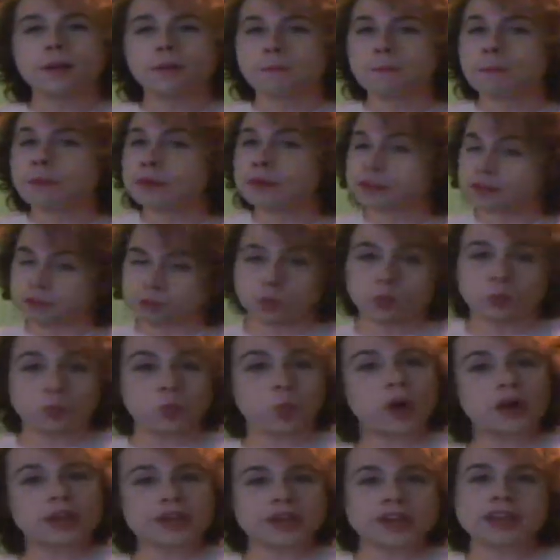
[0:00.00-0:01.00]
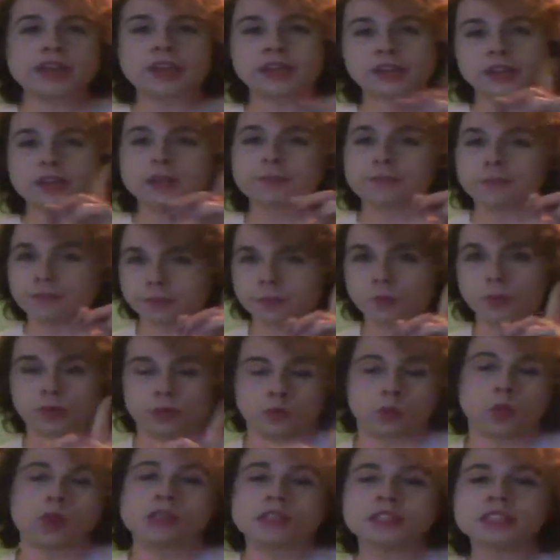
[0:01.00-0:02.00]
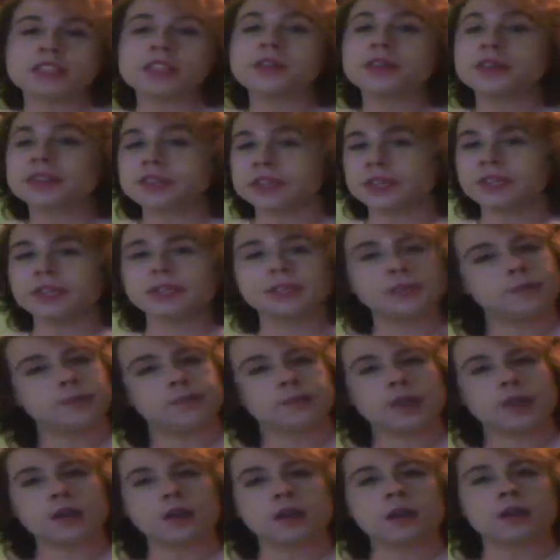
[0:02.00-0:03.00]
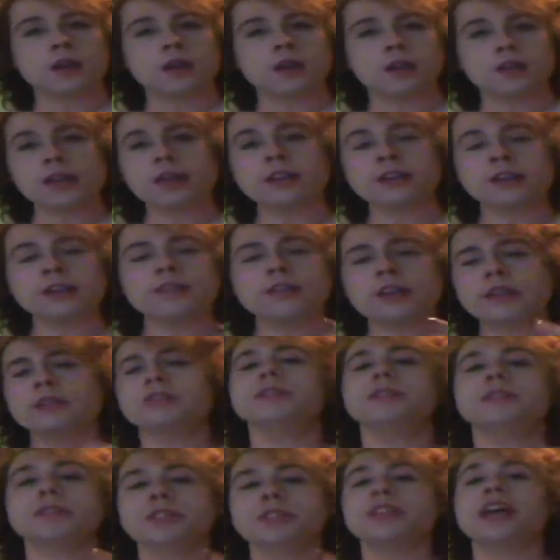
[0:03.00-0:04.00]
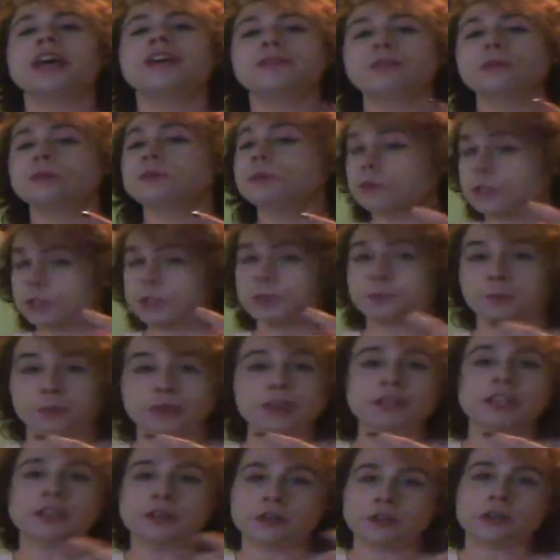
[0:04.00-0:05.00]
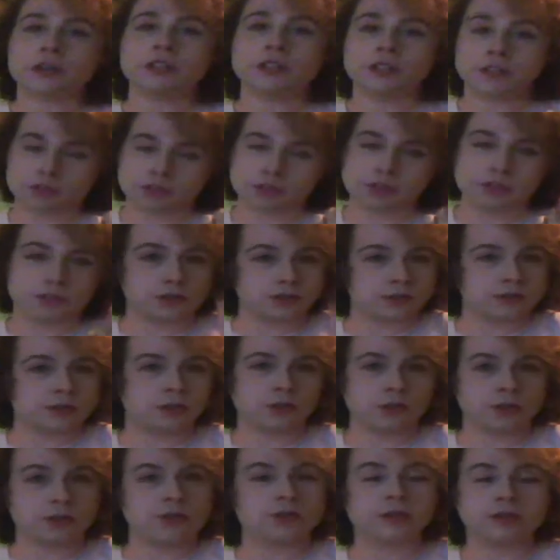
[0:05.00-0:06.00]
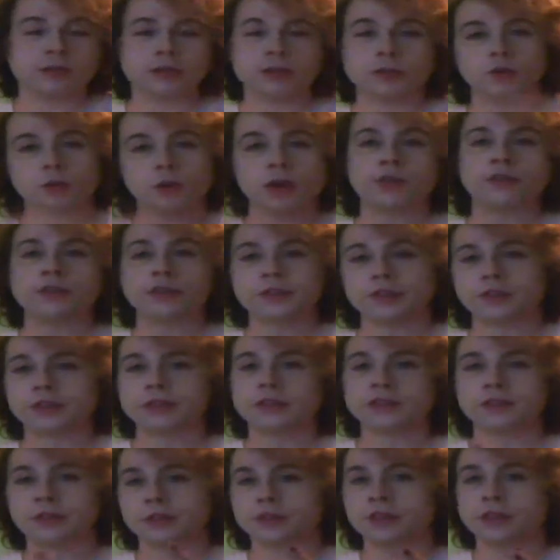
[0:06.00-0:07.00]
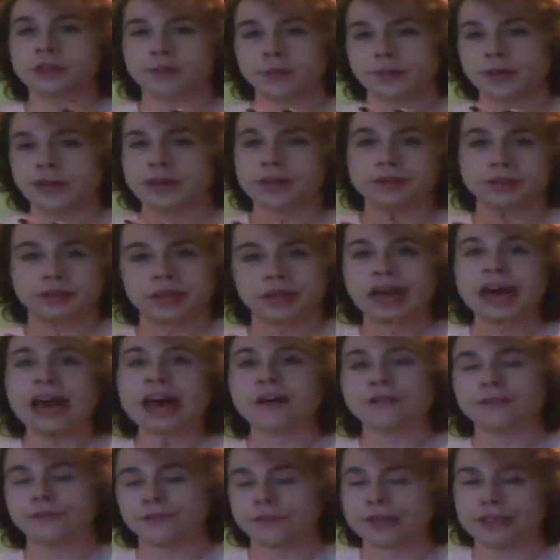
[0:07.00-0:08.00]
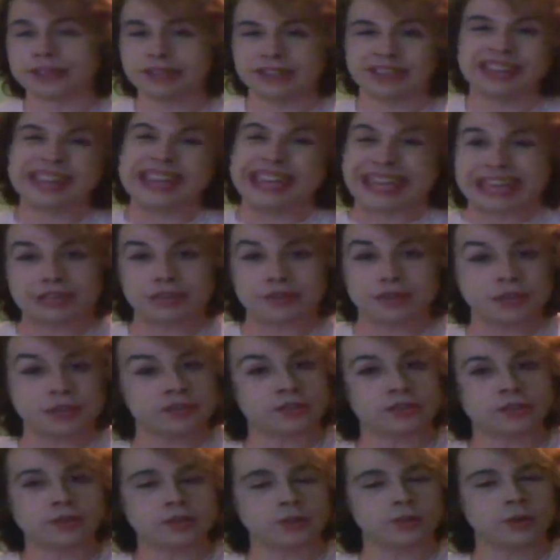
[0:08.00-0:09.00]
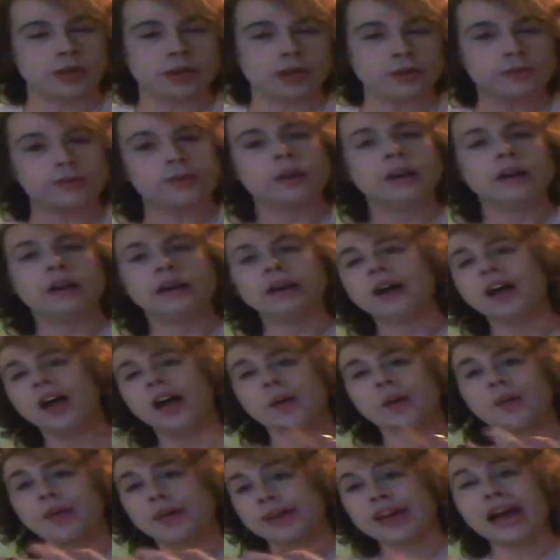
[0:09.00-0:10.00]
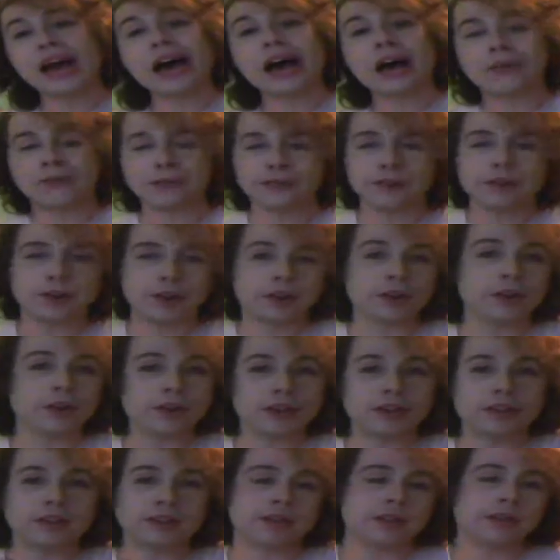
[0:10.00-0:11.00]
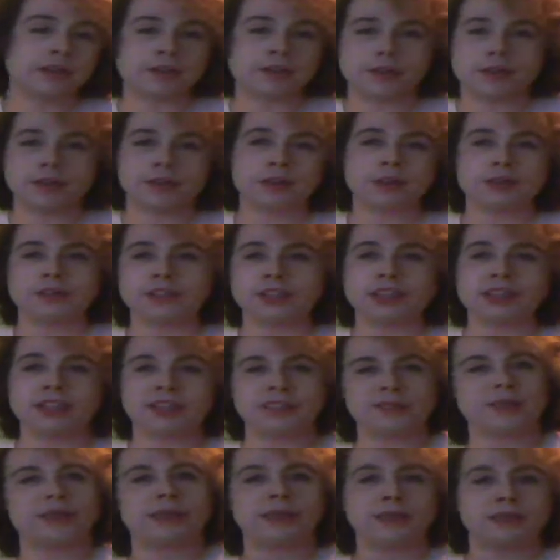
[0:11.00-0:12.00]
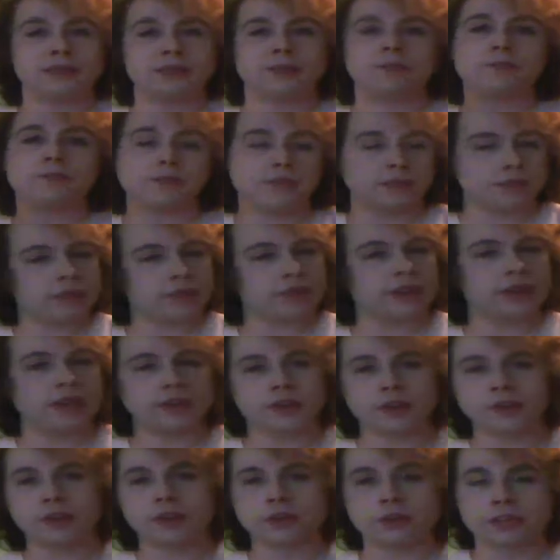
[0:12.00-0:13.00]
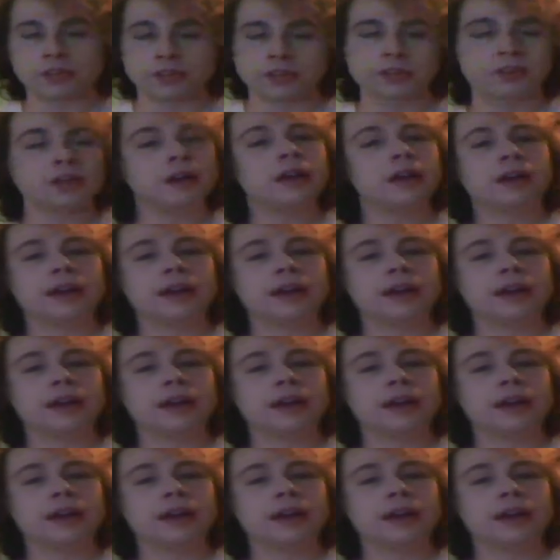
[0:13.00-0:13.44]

But 1 year with one series in it. Then 2007 was split across 2012 and 2013. We had half in late 2012, we had half in early 2013, and then we had the Day of the Doctor